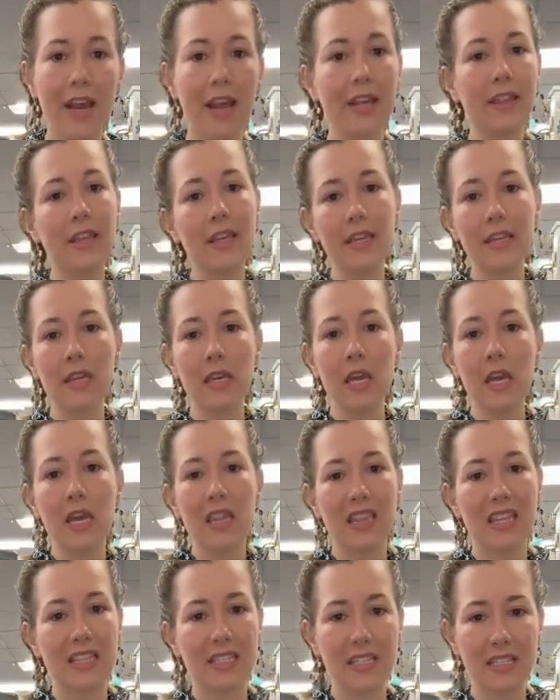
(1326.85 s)
And I think
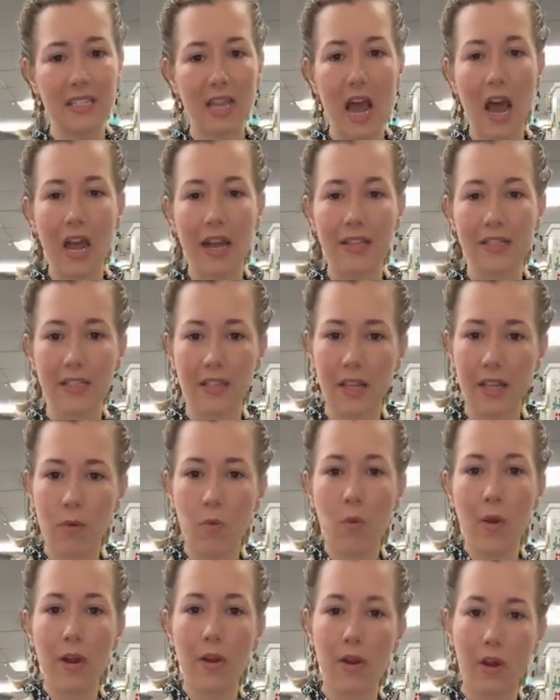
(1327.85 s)
the size,
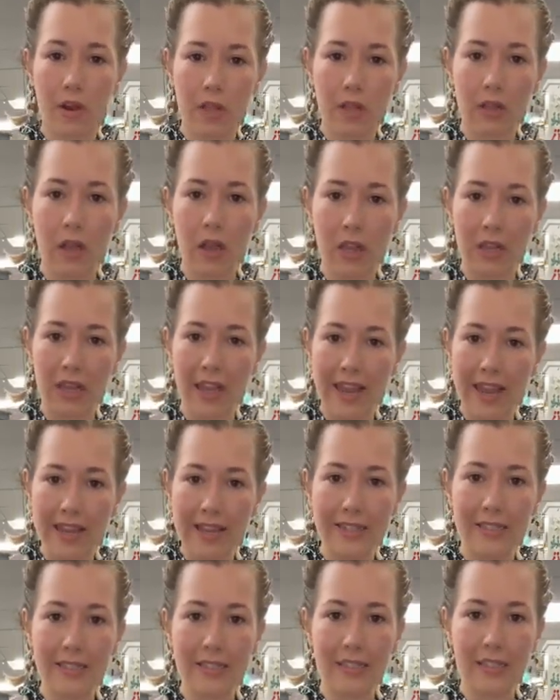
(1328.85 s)
like where it
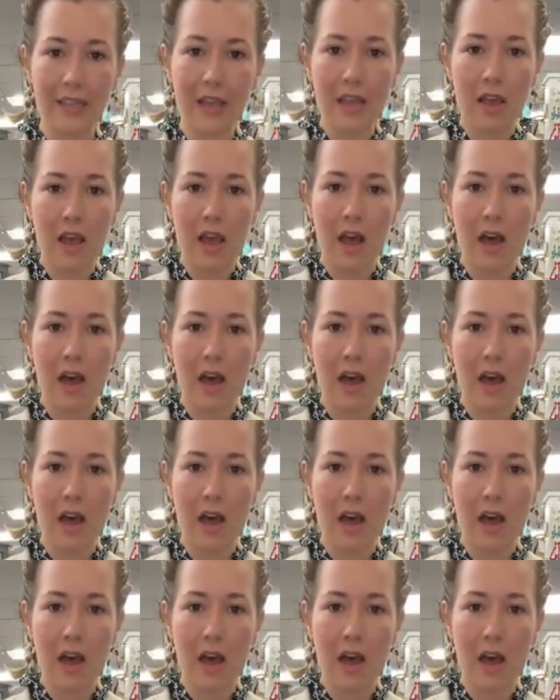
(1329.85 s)
lands,